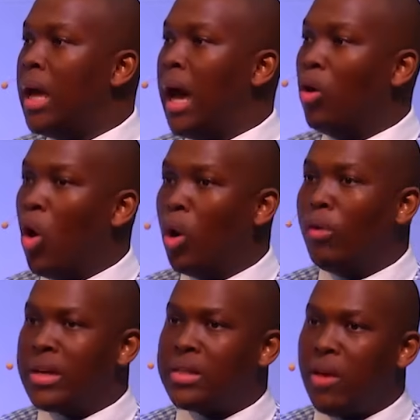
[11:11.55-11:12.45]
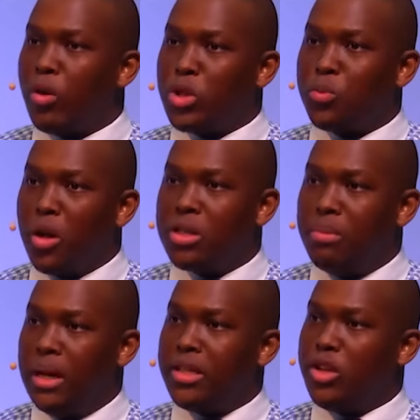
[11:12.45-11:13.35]
And all of us have a
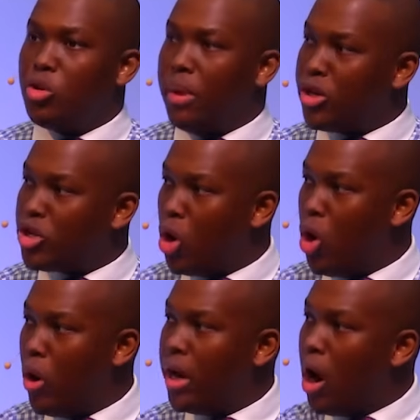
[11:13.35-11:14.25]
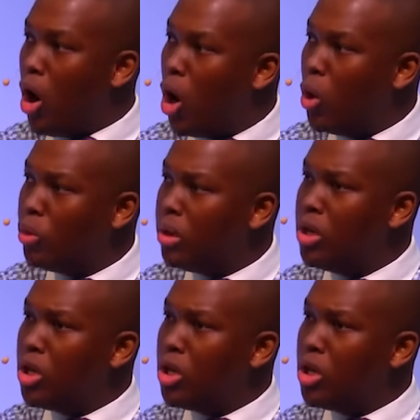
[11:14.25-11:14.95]
responsibility to make sure in our own